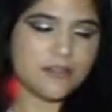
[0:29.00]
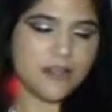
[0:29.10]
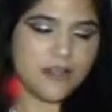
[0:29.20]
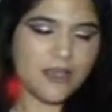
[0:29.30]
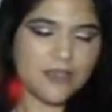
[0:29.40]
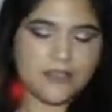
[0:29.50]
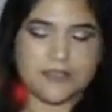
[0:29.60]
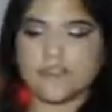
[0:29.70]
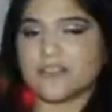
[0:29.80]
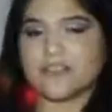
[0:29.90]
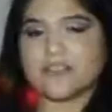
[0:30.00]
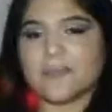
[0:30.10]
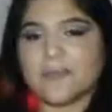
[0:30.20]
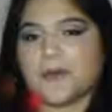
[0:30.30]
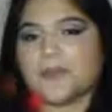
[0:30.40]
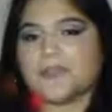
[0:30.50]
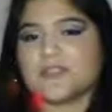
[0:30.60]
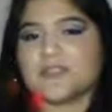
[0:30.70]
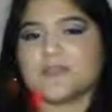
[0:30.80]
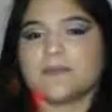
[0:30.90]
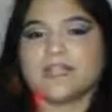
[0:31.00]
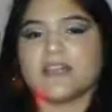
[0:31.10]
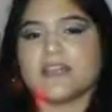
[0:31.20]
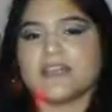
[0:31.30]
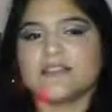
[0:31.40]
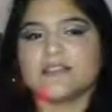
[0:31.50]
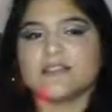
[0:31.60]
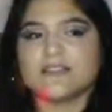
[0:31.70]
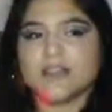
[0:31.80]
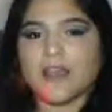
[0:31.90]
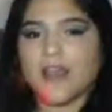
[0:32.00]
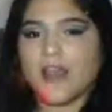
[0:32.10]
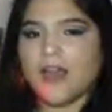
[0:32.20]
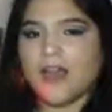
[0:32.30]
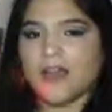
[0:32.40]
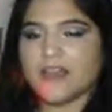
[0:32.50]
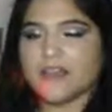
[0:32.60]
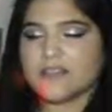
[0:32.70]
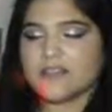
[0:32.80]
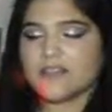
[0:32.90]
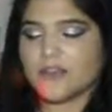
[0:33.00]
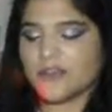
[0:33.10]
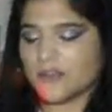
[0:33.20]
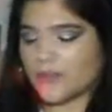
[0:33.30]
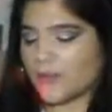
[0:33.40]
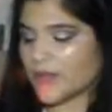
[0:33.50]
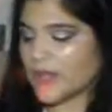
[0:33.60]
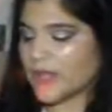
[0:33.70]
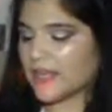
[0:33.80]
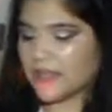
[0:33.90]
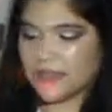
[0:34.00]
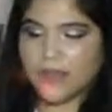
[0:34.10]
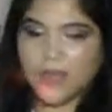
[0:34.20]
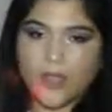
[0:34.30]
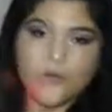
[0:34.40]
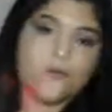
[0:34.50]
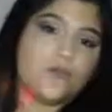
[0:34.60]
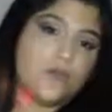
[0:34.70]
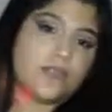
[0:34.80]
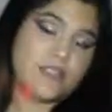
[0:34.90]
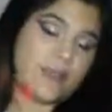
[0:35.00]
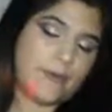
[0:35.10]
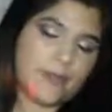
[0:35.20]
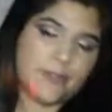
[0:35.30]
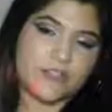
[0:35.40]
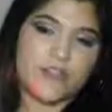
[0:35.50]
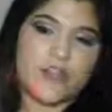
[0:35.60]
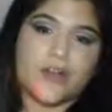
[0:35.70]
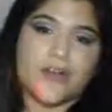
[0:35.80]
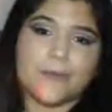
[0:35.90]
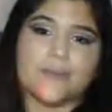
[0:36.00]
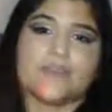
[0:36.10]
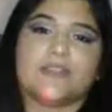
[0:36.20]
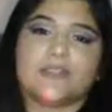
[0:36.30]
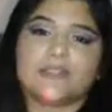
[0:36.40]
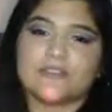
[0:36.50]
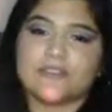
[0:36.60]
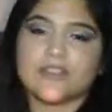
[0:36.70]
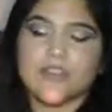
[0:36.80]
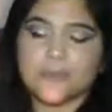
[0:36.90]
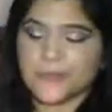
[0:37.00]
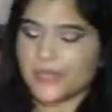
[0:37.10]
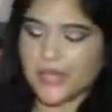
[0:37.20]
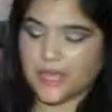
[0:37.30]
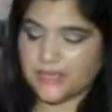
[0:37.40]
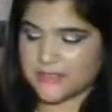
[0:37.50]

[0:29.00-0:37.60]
I just stopped posting because I started working full-time in my job and things just got really hectic.